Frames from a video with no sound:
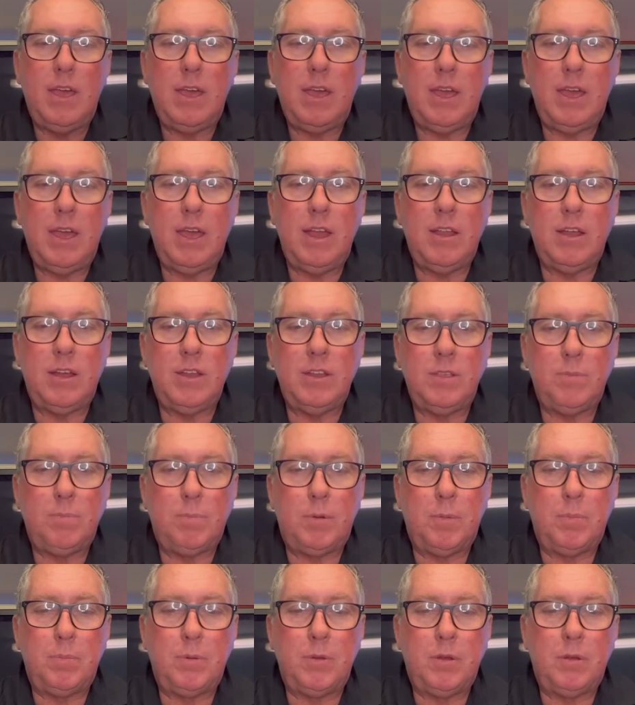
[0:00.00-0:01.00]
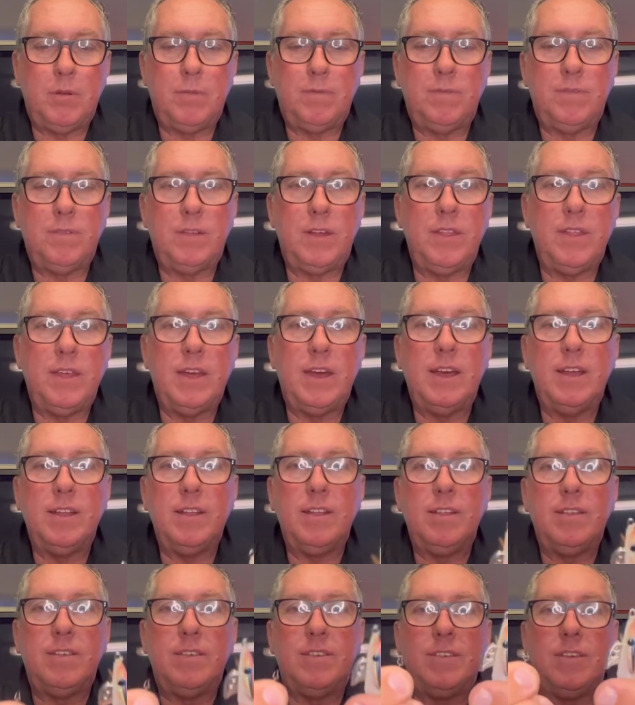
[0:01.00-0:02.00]
and I just pop it off like that.
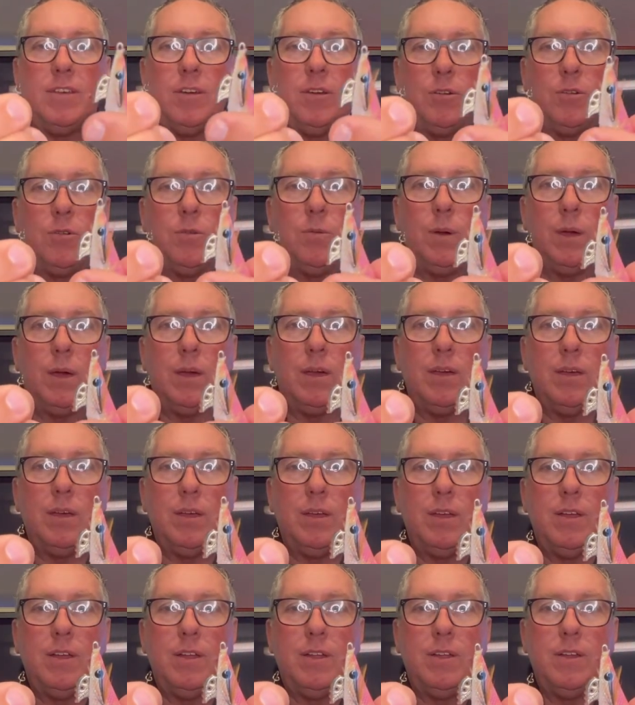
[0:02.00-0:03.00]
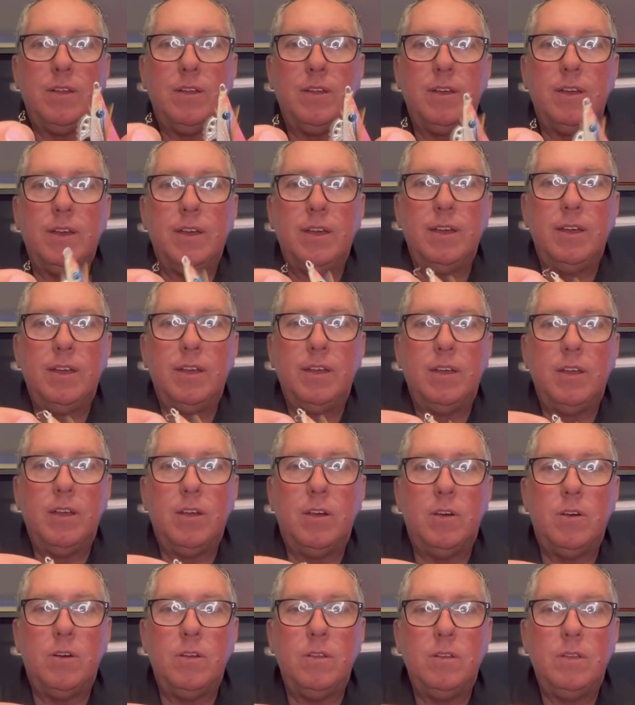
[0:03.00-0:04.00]
It's so quick. Okay,
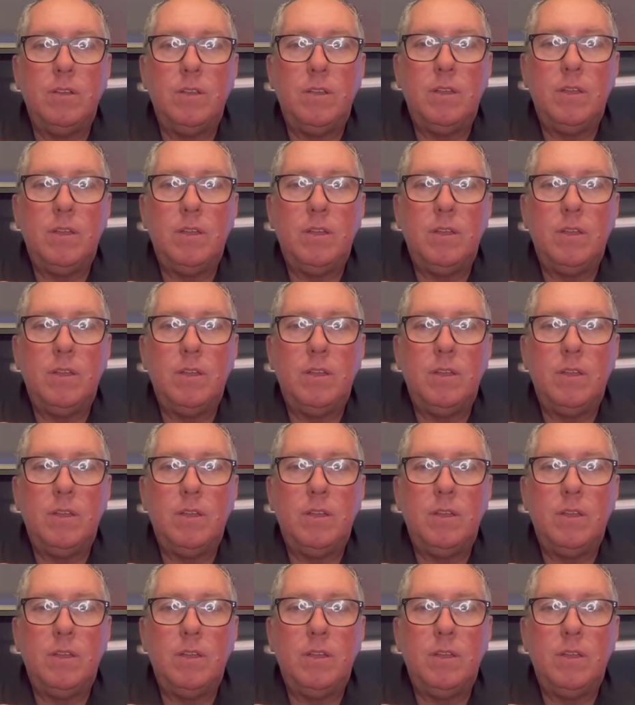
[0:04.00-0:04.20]
on,